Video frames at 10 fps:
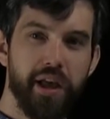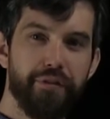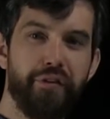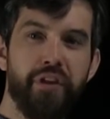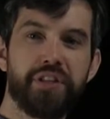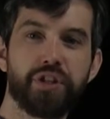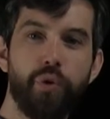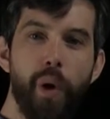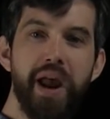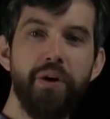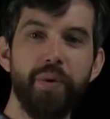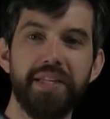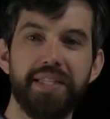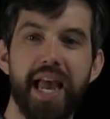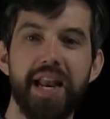For the square, we
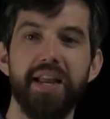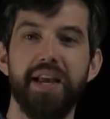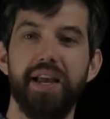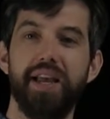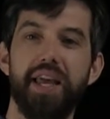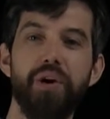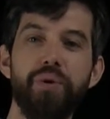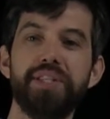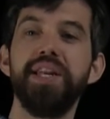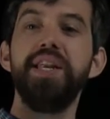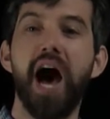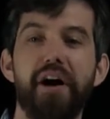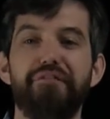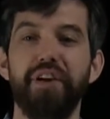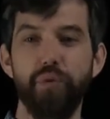said it was
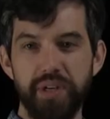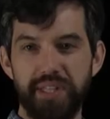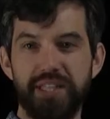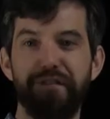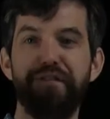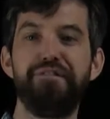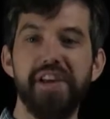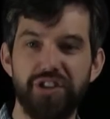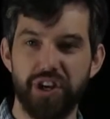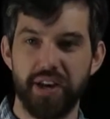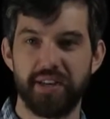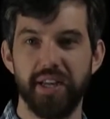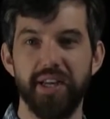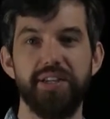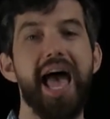enough, it was sufficient
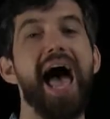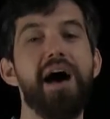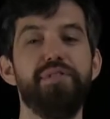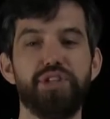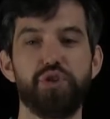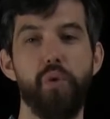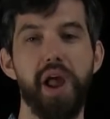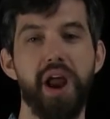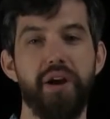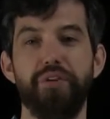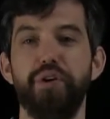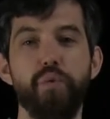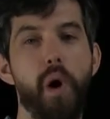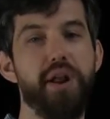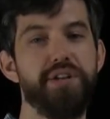to have a square if we
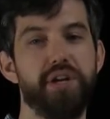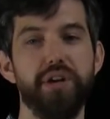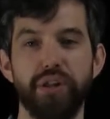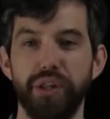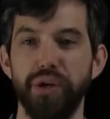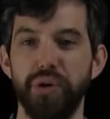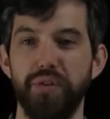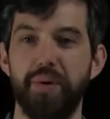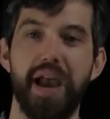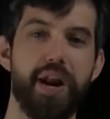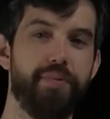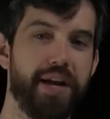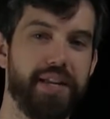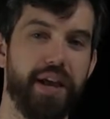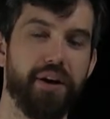wanted to conclude that we had a
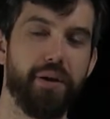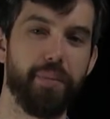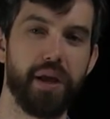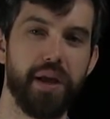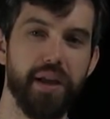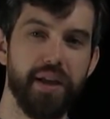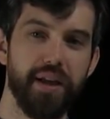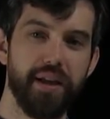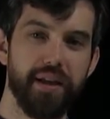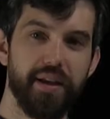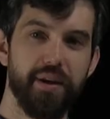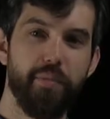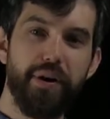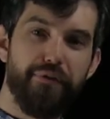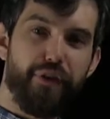rectangle.
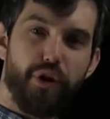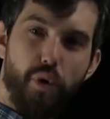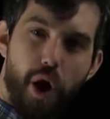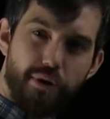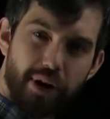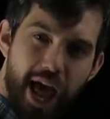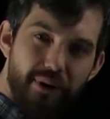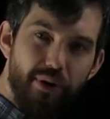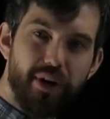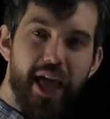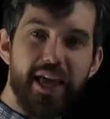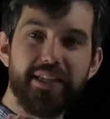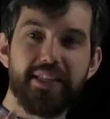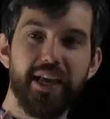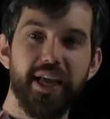But for the quadrilateral
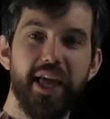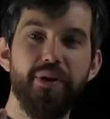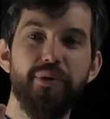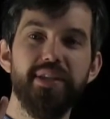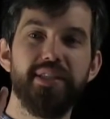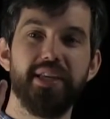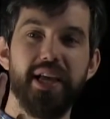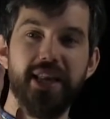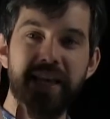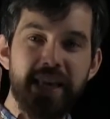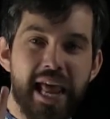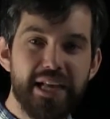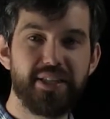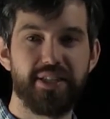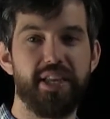case, it was
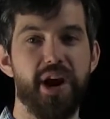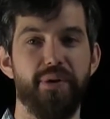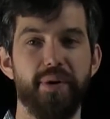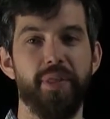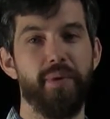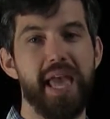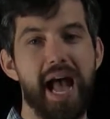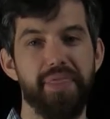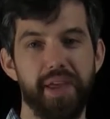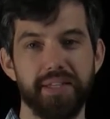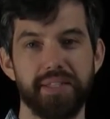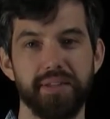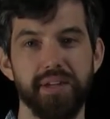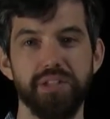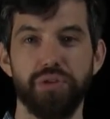necessary that we had
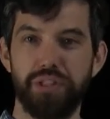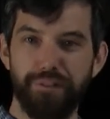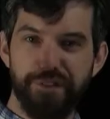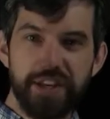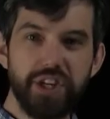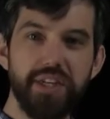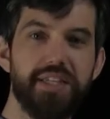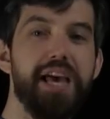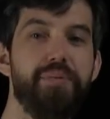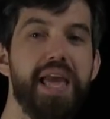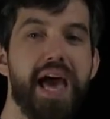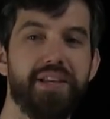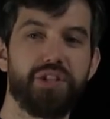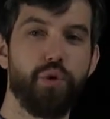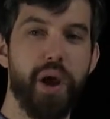this. So sufficient that we had
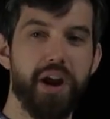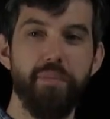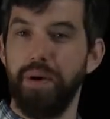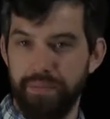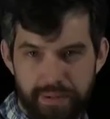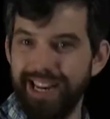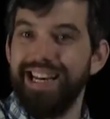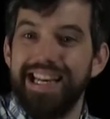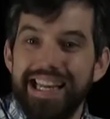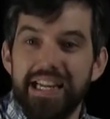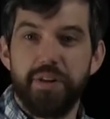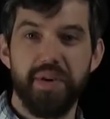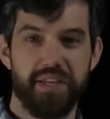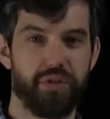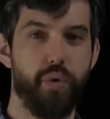a square, but didn't need it to
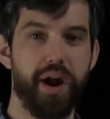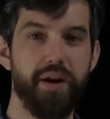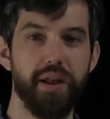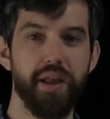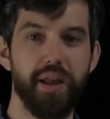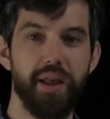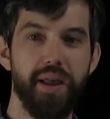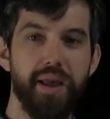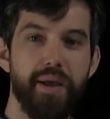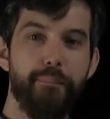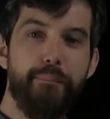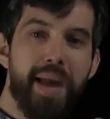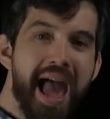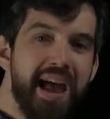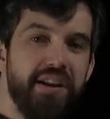be a square.
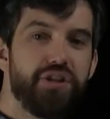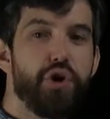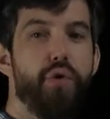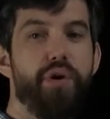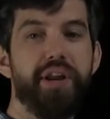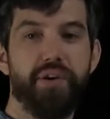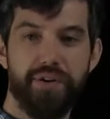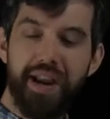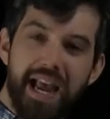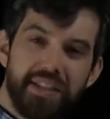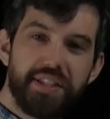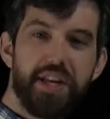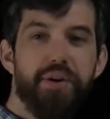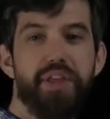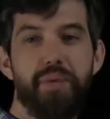Mandatory or
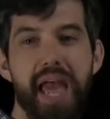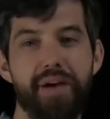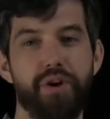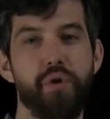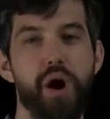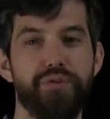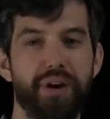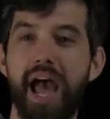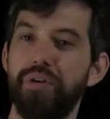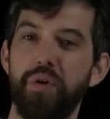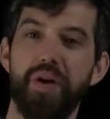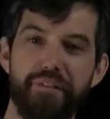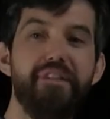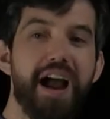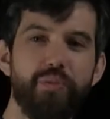necessary that we have a quadrilateral, but in
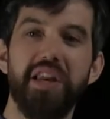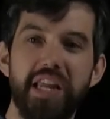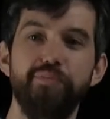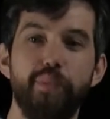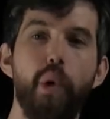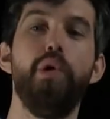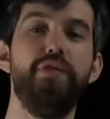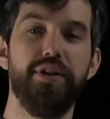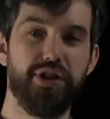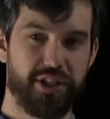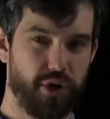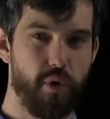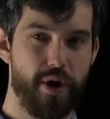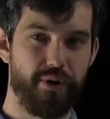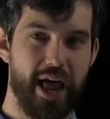fact we need more than just a
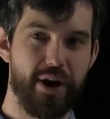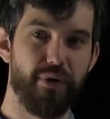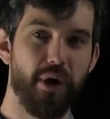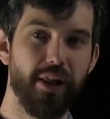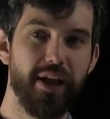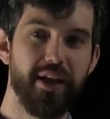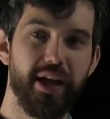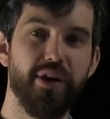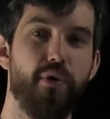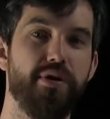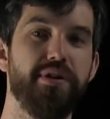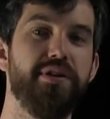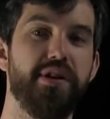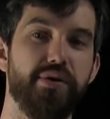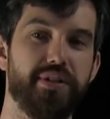quadrilateral in order to
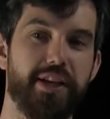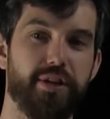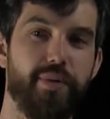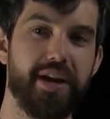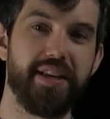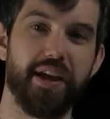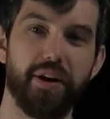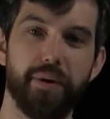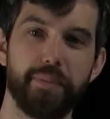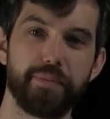deduce that it's a rectangle.